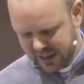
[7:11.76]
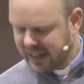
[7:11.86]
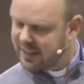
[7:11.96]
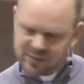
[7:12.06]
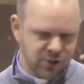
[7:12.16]

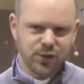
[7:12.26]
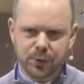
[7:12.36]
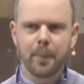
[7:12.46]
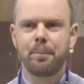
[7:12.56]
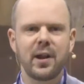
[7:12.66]
He doesn't just
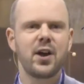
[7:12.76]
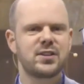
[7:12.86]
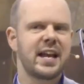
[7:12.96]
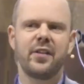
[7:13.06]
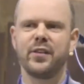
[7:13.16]
want to
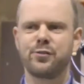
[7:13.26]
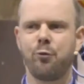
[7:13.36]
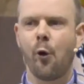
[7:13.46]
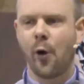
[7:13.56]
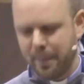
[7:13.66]
blurt out these
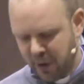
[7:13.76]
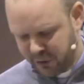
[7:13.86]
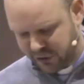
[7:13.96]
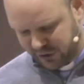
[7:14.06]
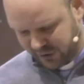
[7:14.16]
raw
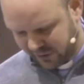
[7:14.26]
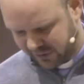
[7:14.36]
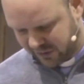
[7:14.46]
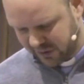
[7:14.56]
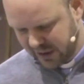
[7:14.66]

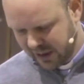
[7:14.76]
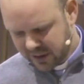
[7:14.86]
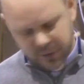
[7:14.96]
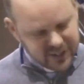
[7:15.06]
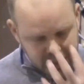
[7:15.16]
emotions.
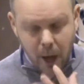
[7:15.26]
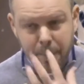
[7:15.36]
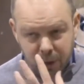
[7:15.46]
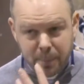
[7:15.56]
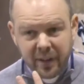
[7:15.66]
So he's saying, No,
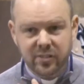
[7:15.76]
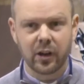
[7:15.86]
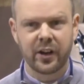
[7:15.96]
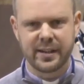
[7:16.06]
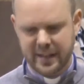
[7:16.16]
put a
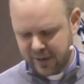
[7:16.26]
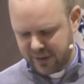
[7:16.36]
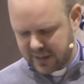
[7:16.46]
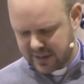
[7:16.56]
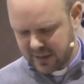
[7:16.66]
muzzle on it,
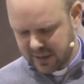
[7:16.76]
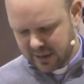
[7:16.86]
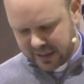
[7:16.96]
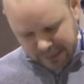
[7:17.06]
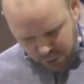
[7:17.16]
David.
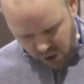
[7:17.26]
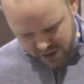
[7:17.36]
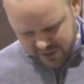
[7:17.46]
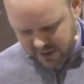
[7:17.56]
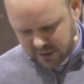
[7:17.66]
Keep
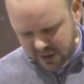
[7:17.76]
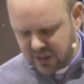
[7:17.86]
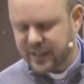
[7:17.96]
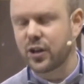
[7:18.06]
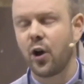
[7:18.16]
quiet. Don't,
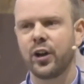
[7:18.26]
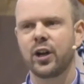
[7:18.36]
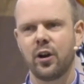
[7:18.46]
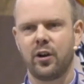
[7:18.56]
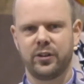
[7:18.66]
don't dishonor
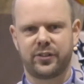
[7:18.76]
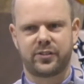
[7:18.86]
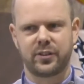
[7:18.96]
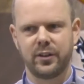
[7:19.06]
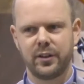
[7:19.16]
God
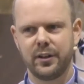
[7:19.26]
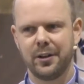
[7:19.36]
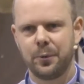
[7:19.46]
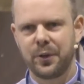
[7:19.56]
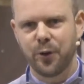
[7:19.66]

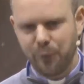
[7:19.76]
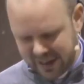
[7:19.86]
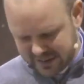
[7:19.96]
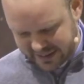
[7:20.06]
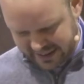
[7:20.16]
with your
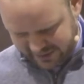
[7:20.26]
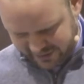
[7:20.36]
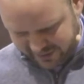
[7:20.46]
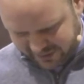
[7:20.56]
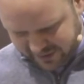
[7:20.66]

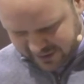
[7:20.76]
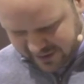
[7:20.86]
rantings.